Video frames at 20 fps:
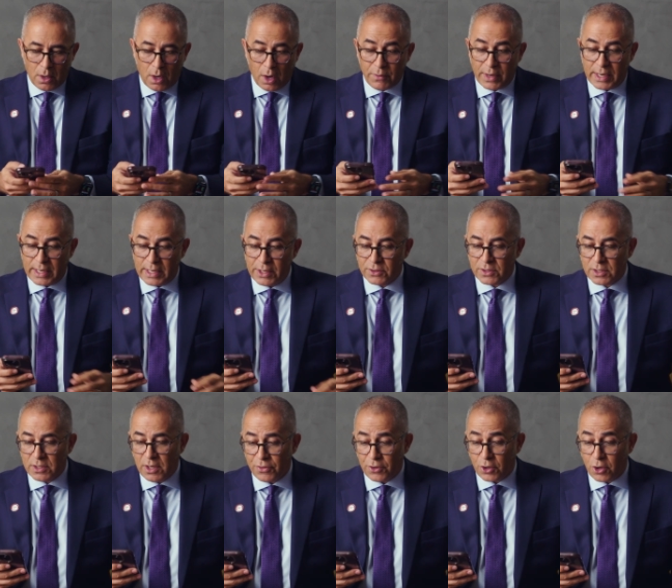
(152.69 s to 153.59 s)
All right, here's
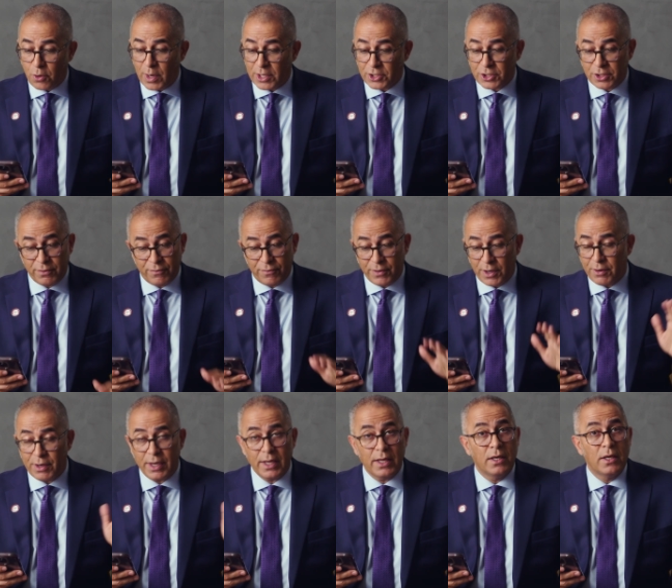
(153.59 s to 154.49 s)
another question,
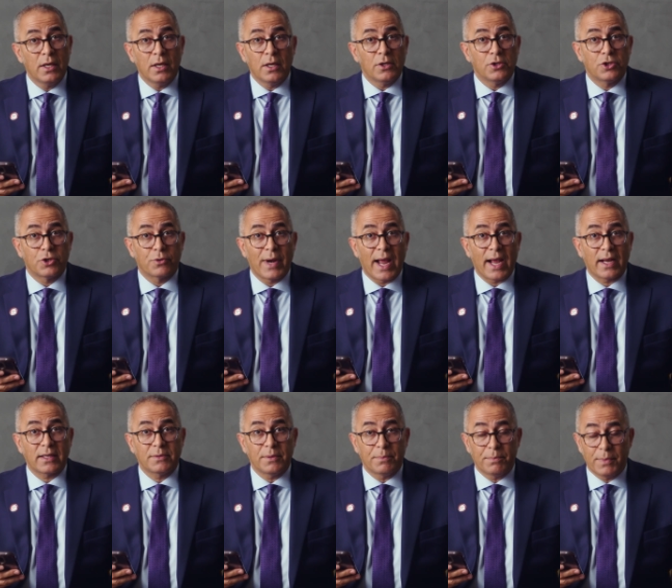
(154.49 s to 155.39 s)
very
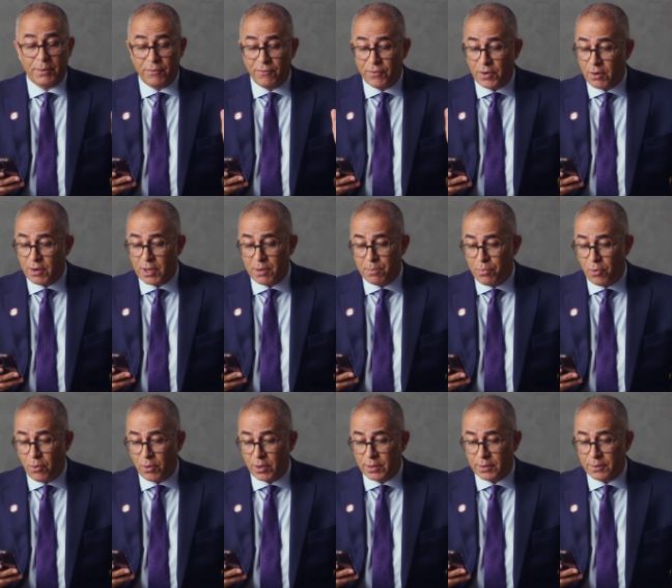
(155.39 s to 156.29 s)
direct, but very
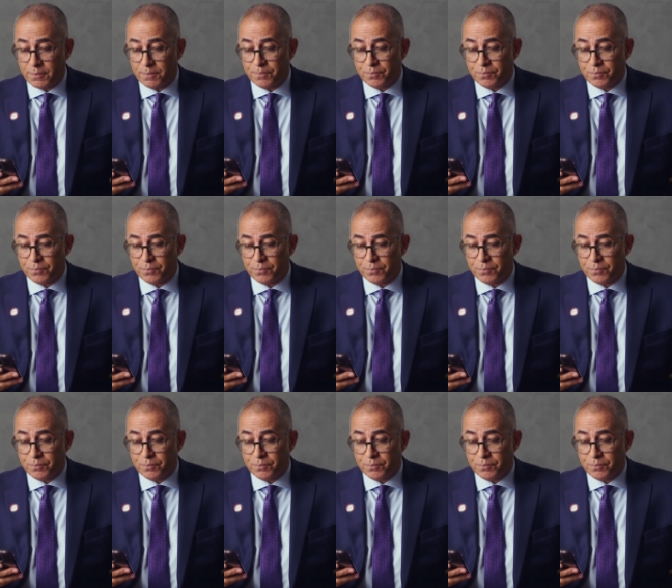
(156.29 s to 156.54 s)
important.